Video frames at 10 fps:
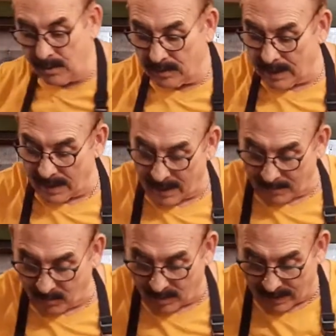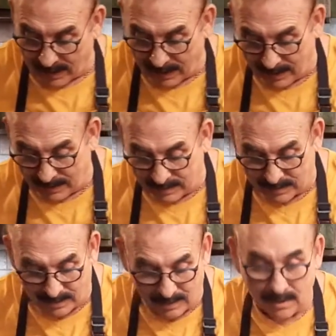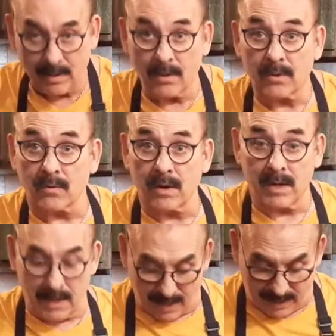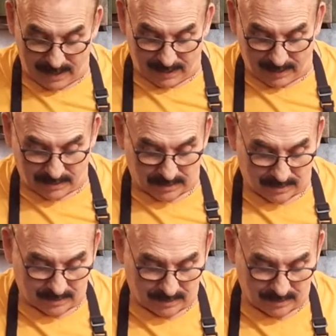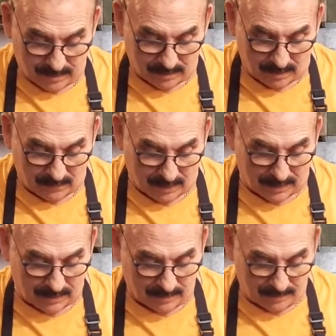that, I'm going to add 3 eggs. So I've got